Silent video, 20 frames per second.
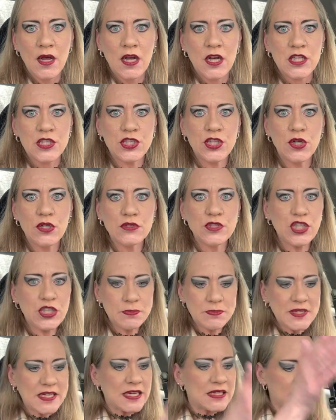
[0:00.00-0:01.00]
So just
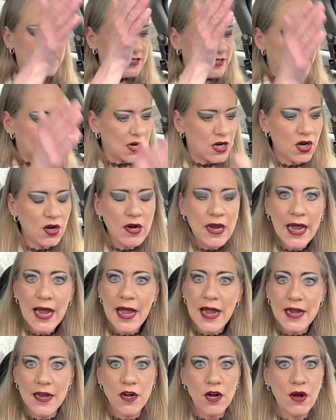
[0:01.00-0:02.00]
because, like,
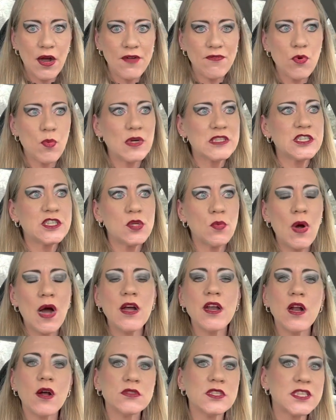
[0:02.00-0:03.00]
okay, you know, every once in a while,
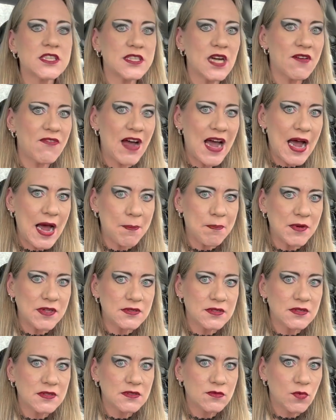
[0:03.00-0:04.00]
you know, stuff
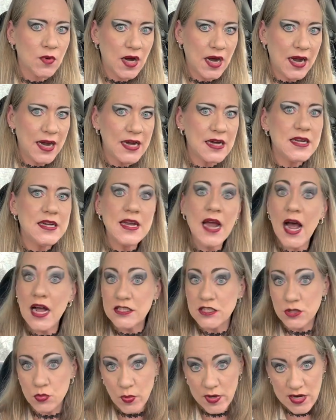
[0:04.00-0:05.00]
happens, right?
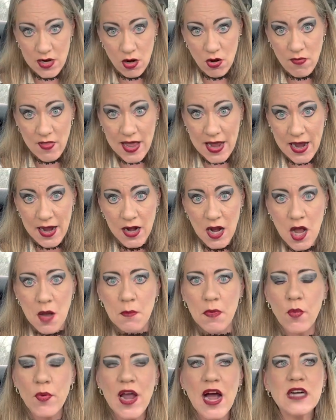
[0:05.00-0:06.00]
Yes, we know that,
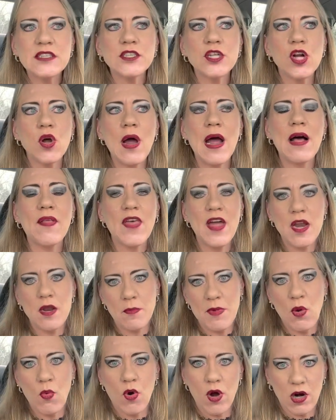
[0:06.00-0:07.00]
but we also know how the
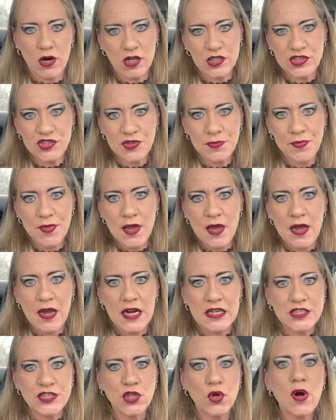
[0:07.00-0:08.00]
enemy works.
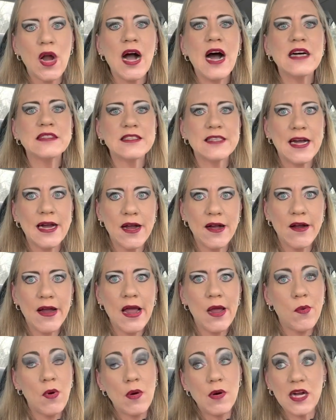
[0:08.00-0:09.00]
And so God's like,
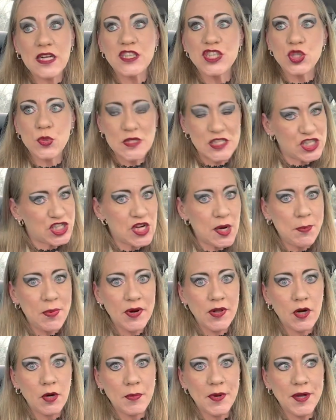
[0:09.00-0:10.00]
okay, well, we're going to switch it up a
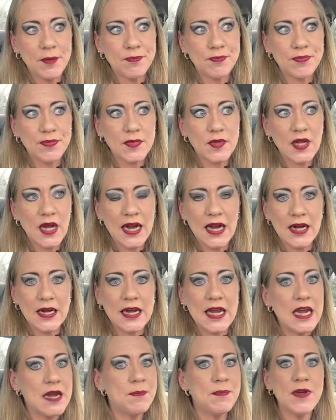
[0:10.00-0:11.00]
little bit and
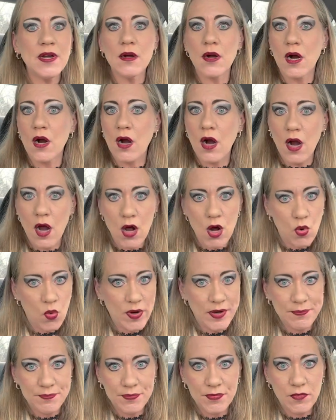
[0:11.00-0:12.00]
keep it
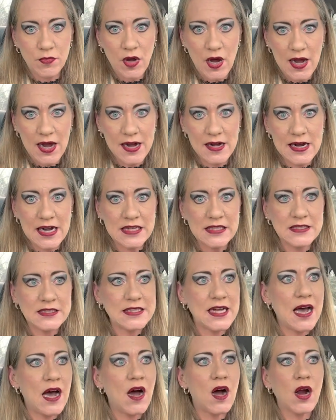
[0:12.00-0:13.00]
going, right? That's
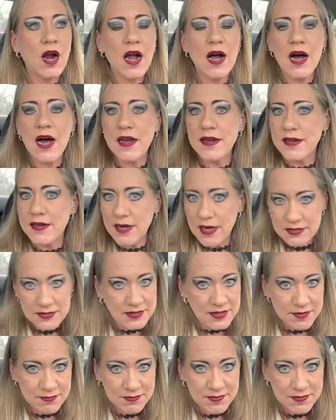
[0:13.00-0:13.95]
how God does it.